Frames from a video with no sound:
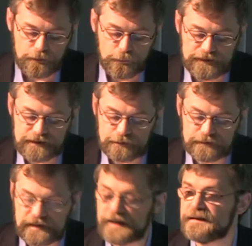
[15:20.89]
When they
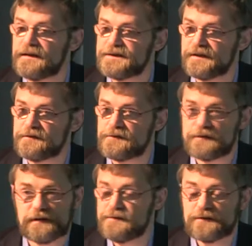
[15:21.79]
use tactile
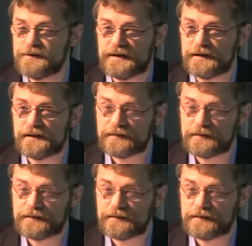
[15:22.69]
gestures, then you don't need